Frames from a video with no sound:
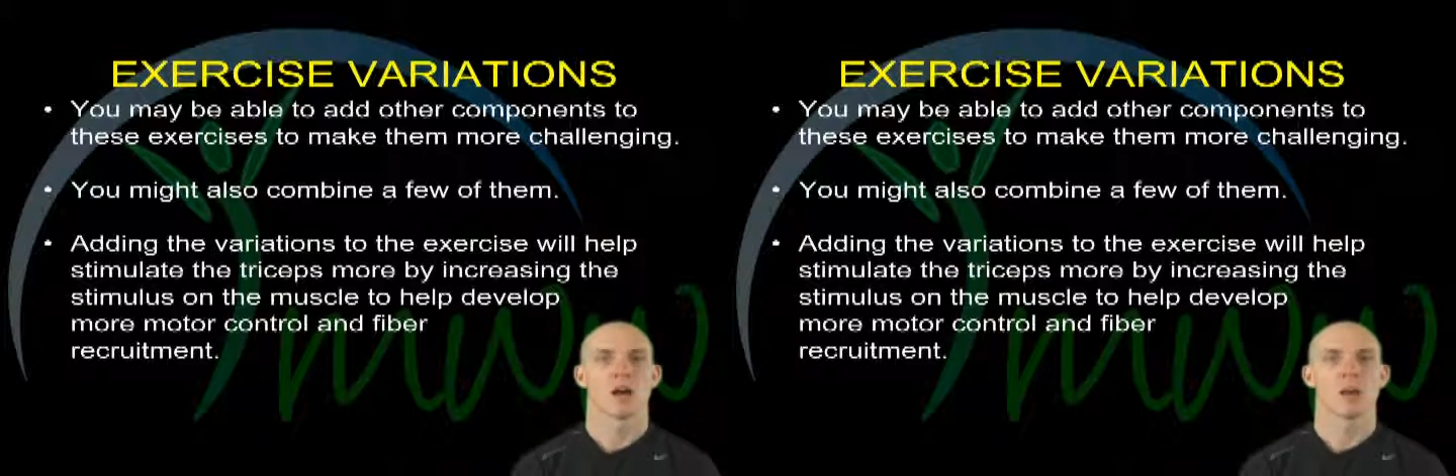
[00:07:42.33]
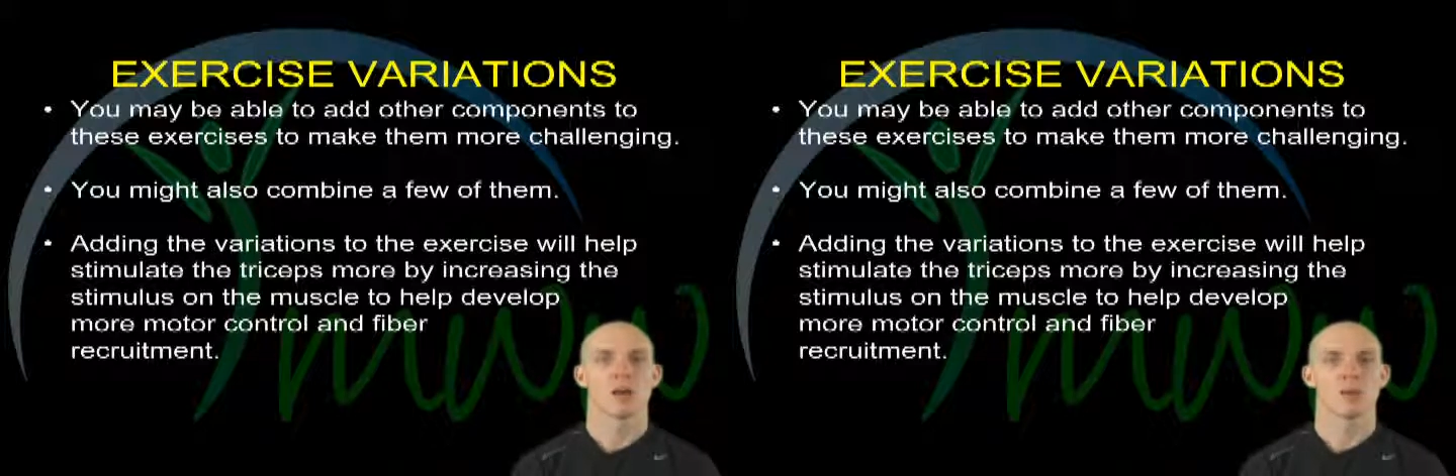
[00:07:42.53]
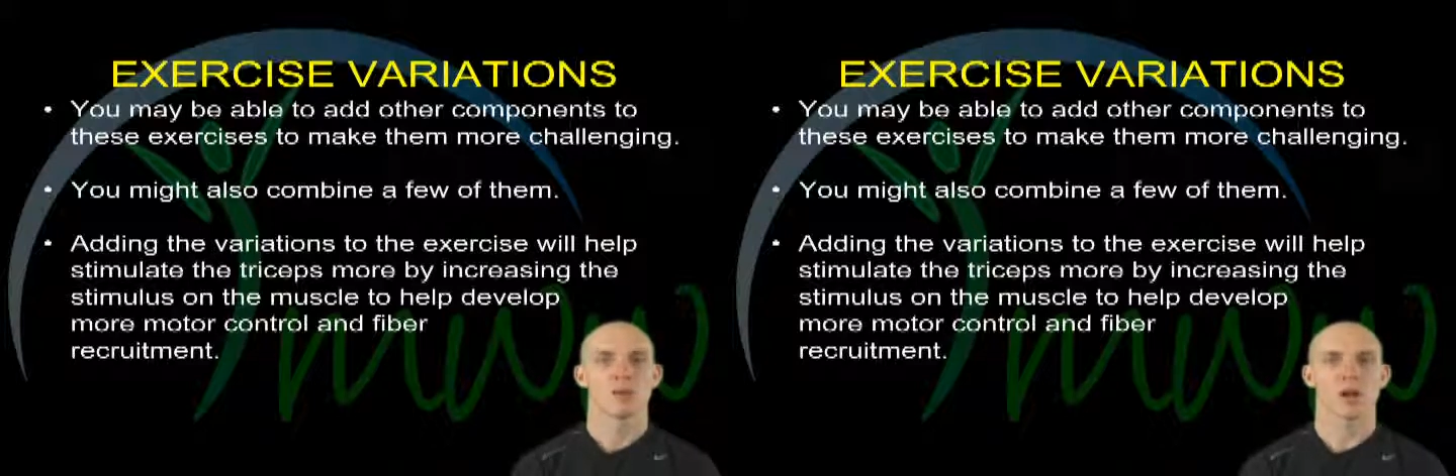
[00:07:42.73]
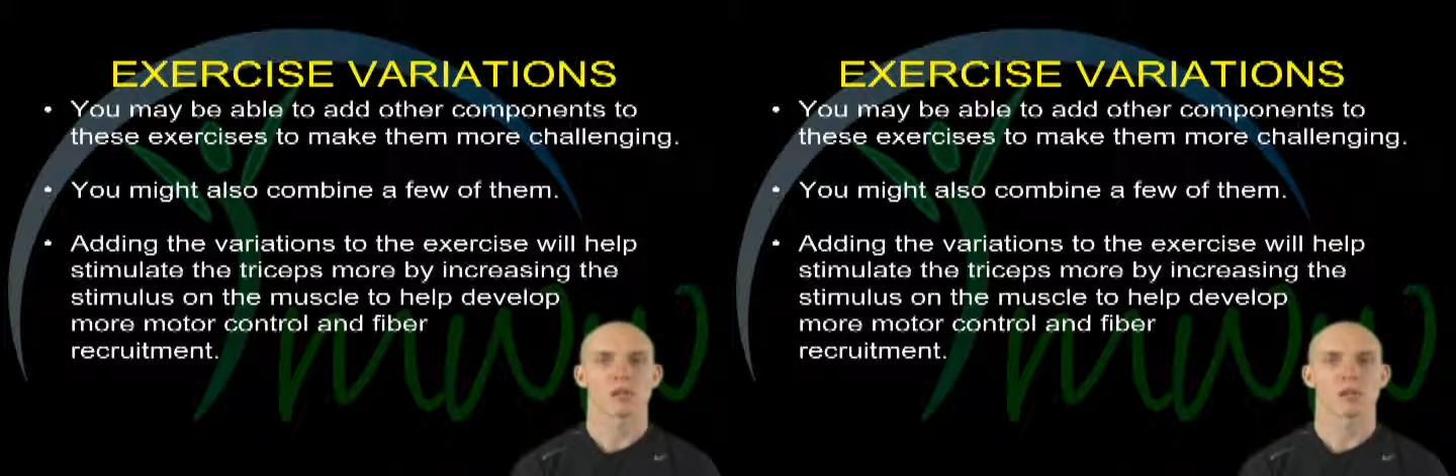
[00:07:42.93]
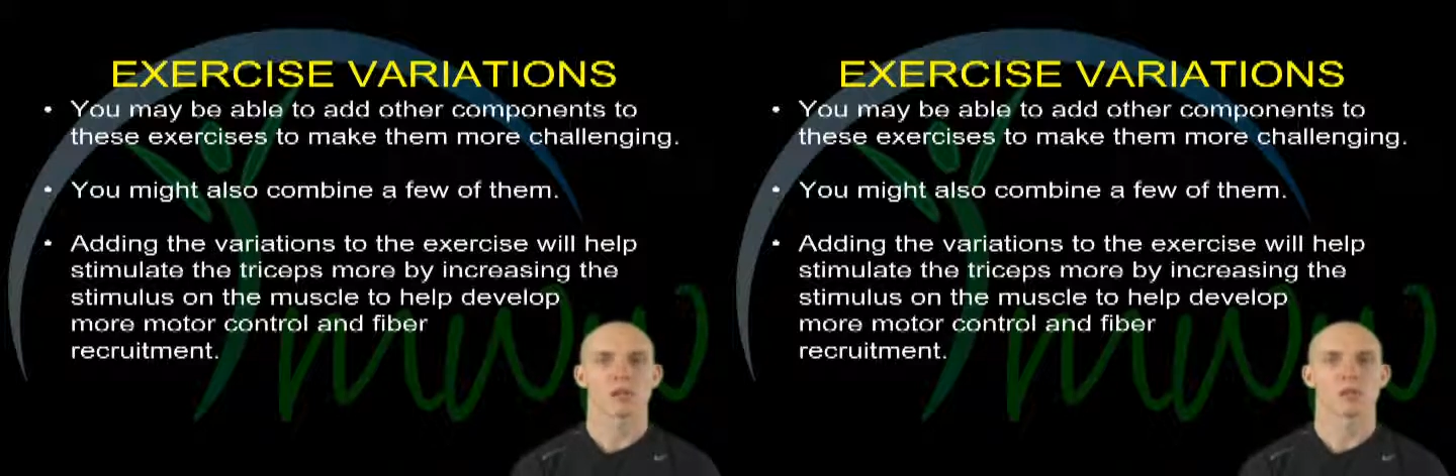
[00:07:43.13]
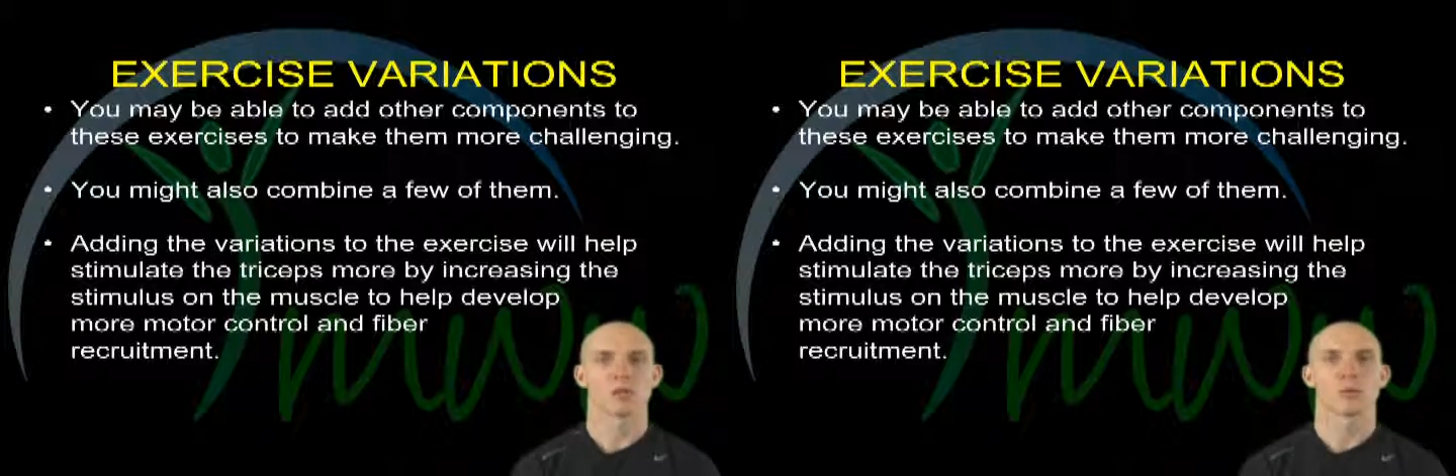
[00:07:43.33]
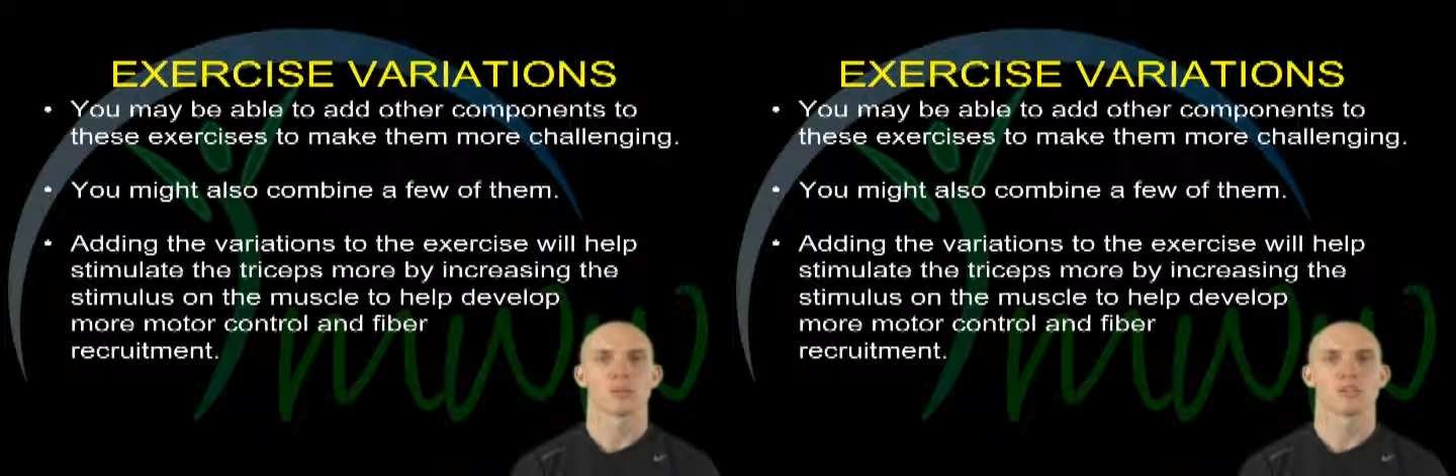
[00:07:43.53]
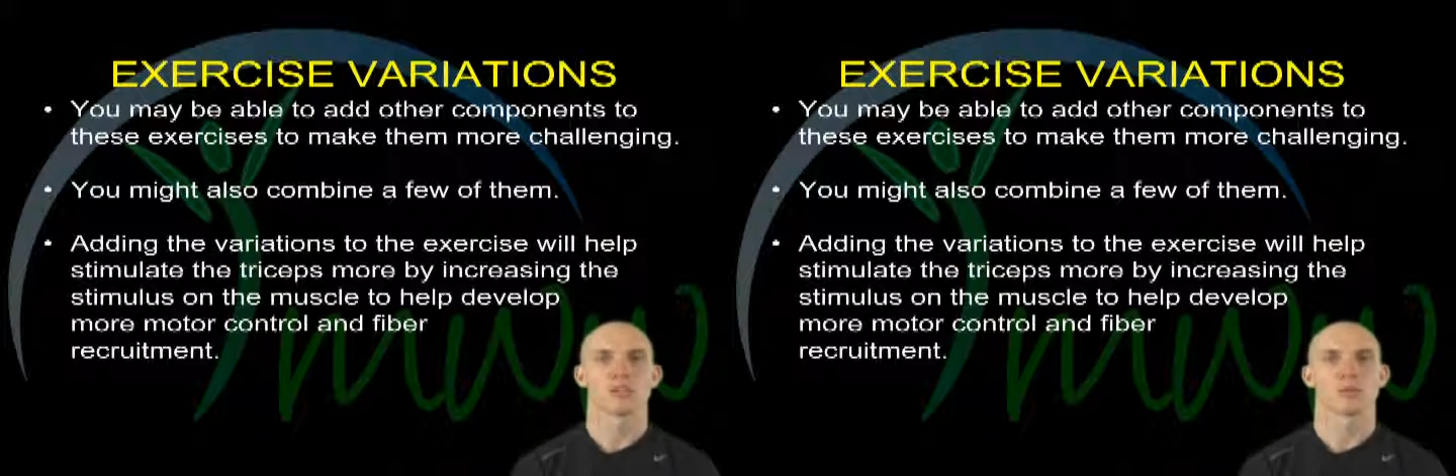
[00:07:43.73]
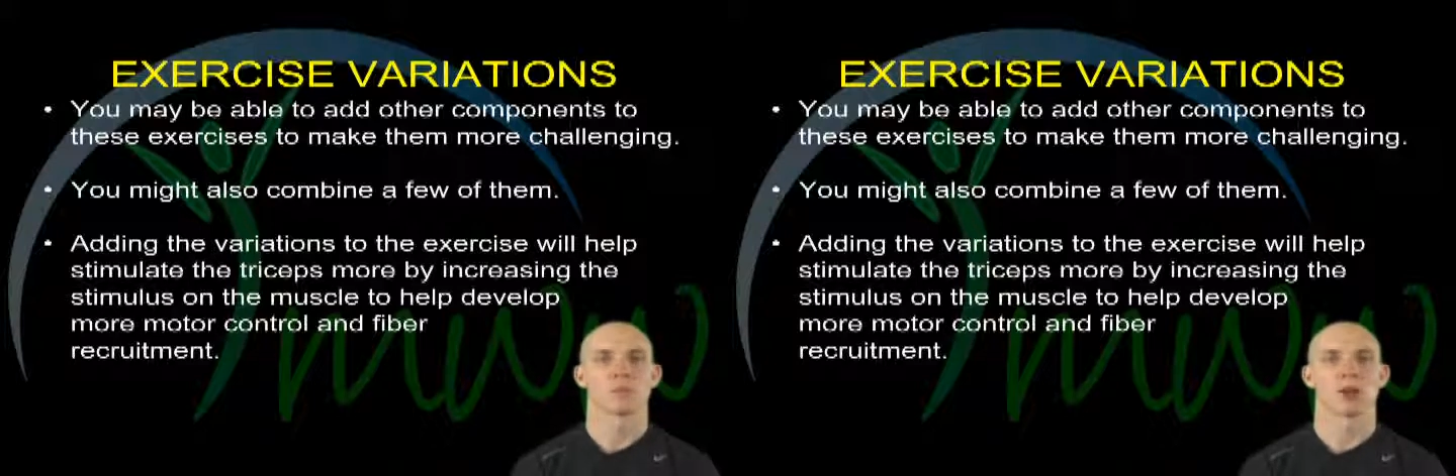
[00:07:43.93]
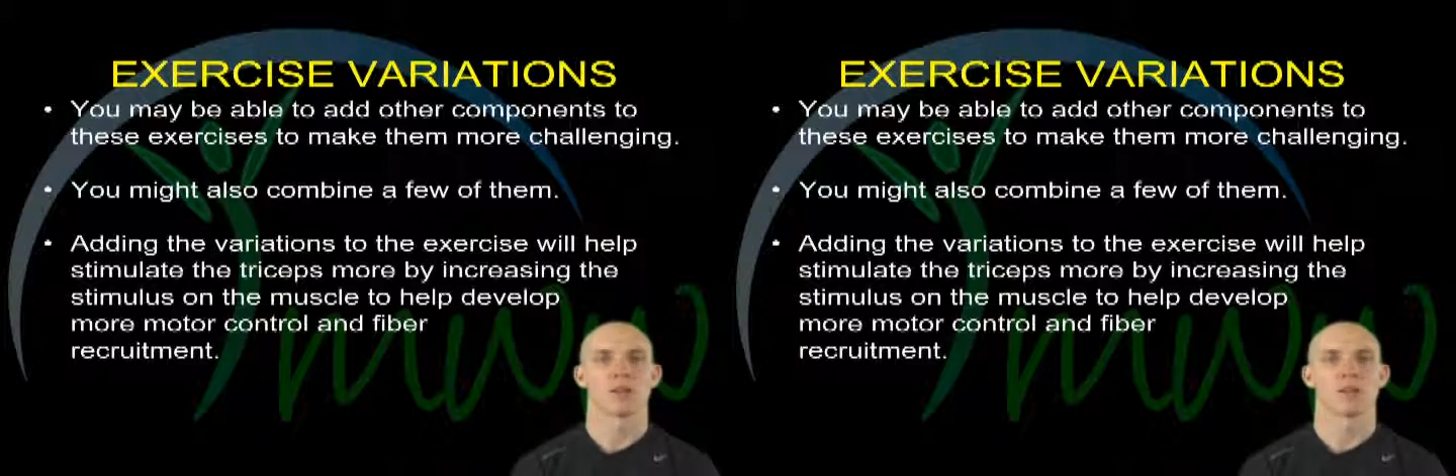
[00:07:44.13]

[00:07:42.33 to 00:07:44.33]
Another possibility would be to combine